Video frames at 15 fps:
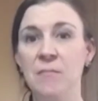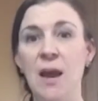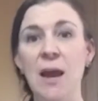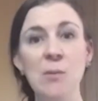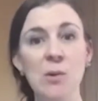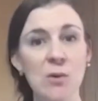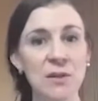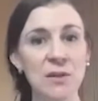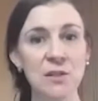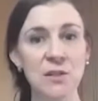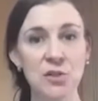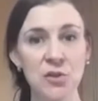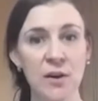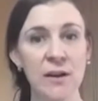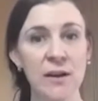I'm going to
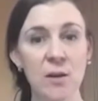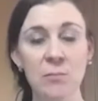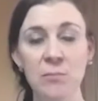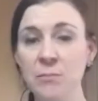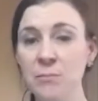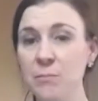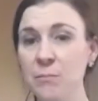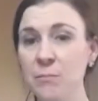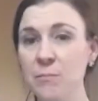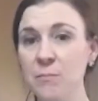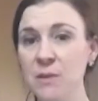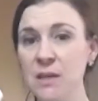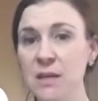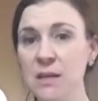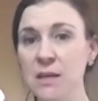try out
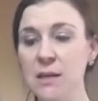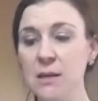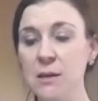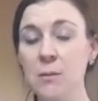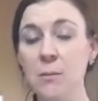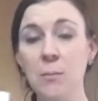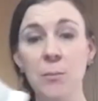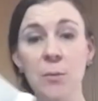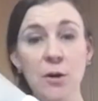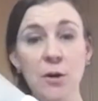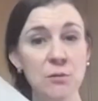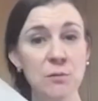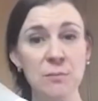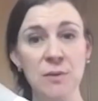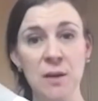the
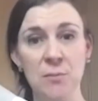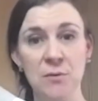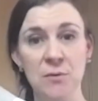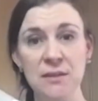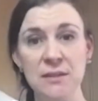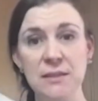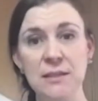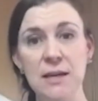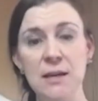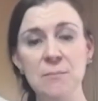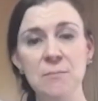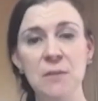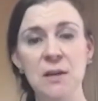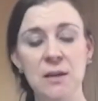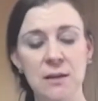parchment paper this
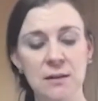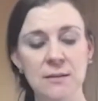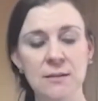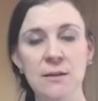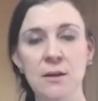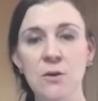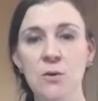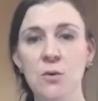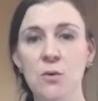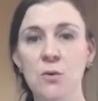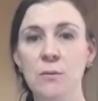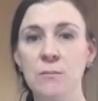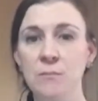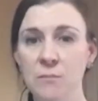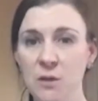time.
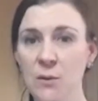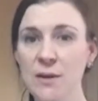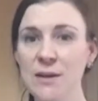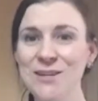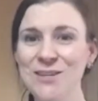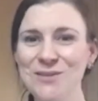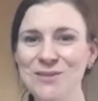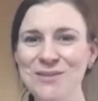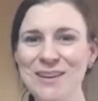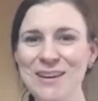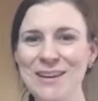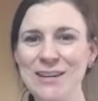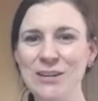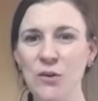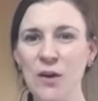So go ahead
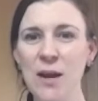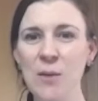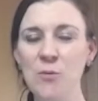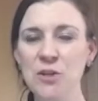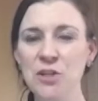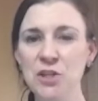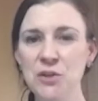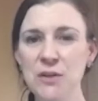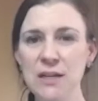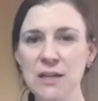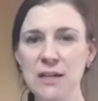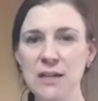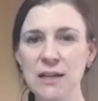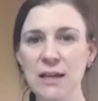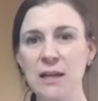and grab what you
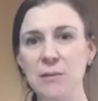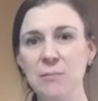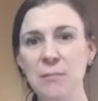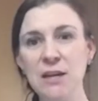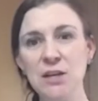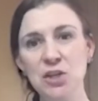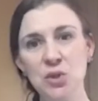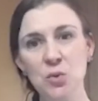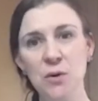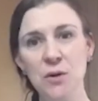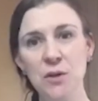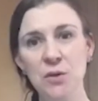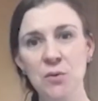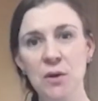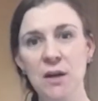need and make sure
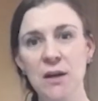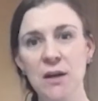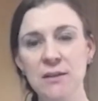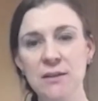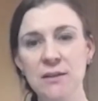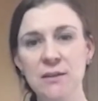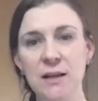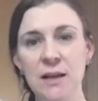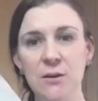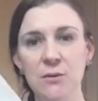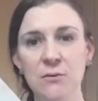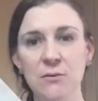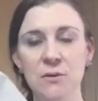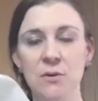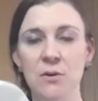you cut it
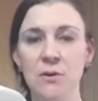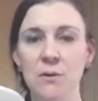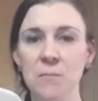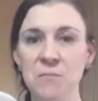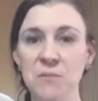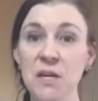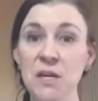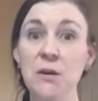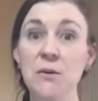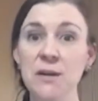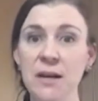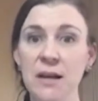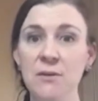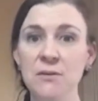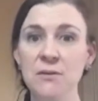out or tear it
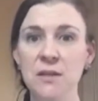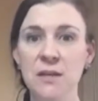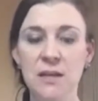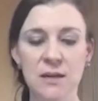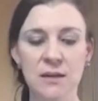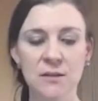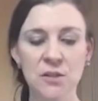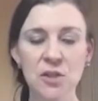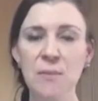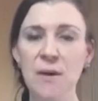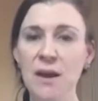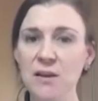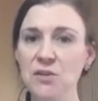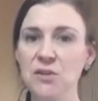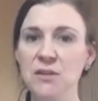out to
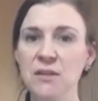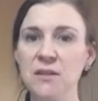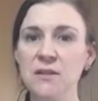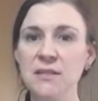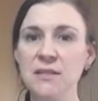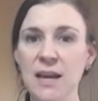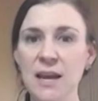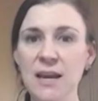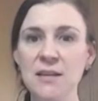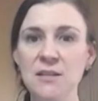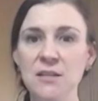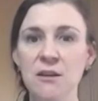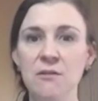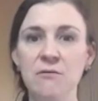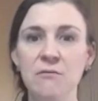match the size
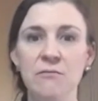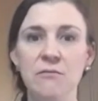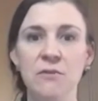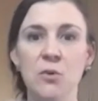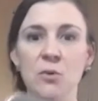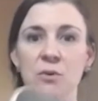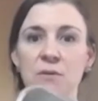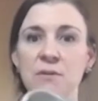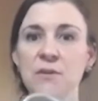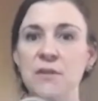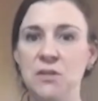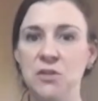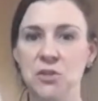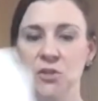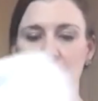of your
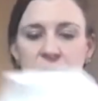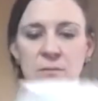dish.